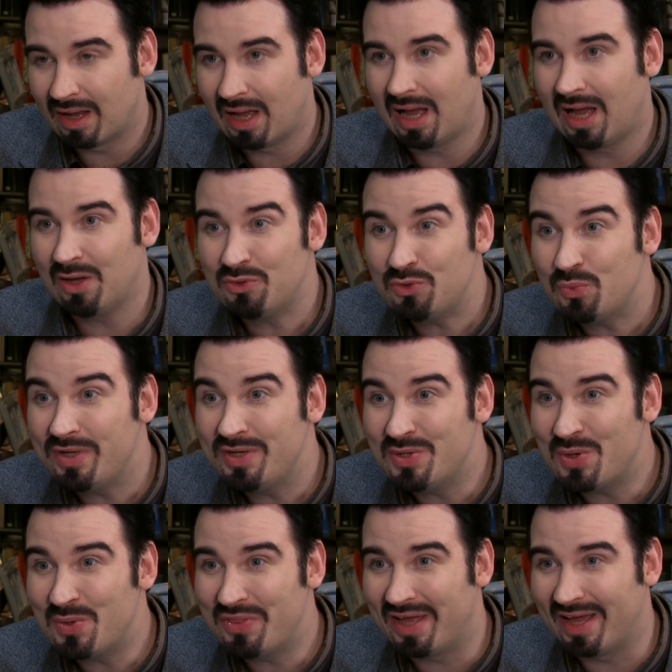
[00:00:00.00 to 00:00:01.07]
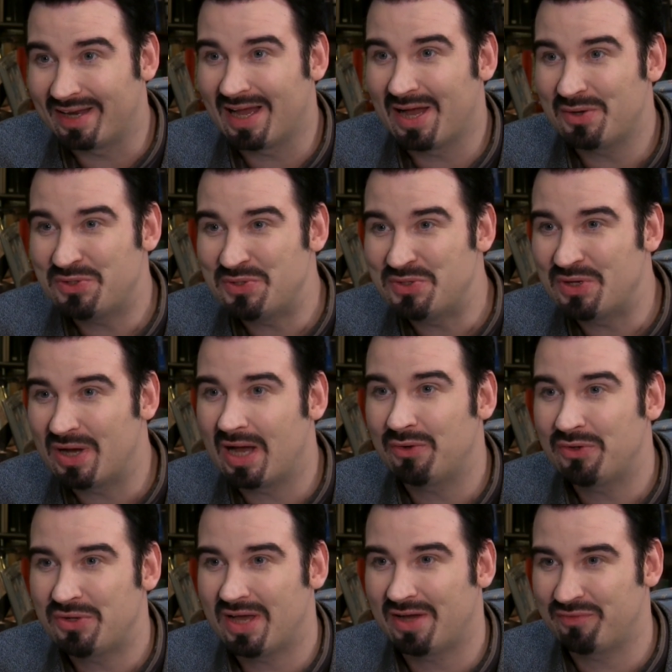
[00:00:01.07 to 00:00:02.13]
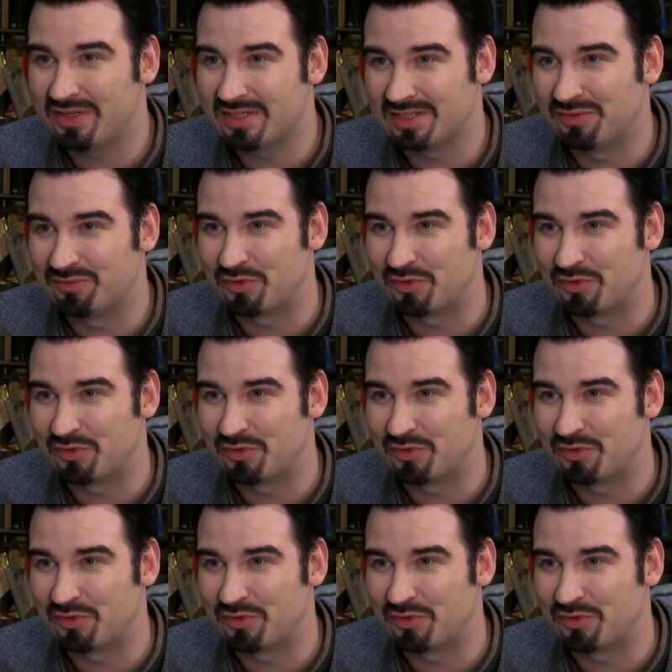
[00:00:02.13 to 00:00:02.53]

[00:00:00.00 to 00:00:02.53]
How do we know that? How do you have this